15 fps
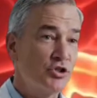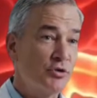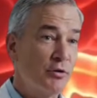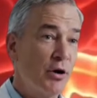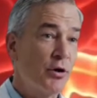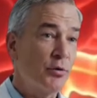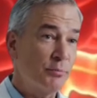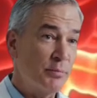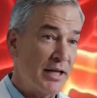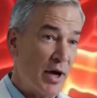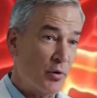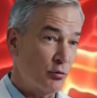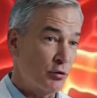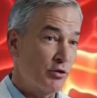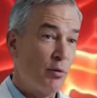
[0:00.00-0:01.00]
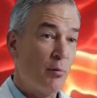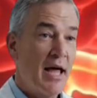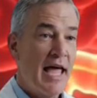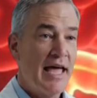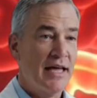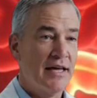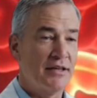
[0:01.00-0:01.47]
The itching fades,
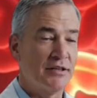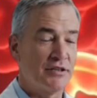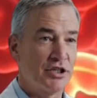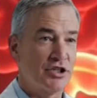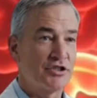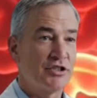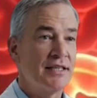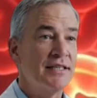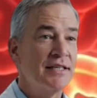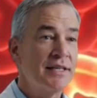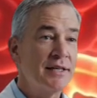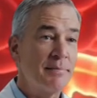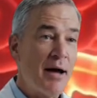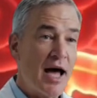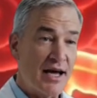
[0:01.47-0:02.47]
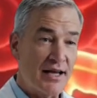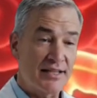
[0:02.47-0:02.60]
the swelling recedes.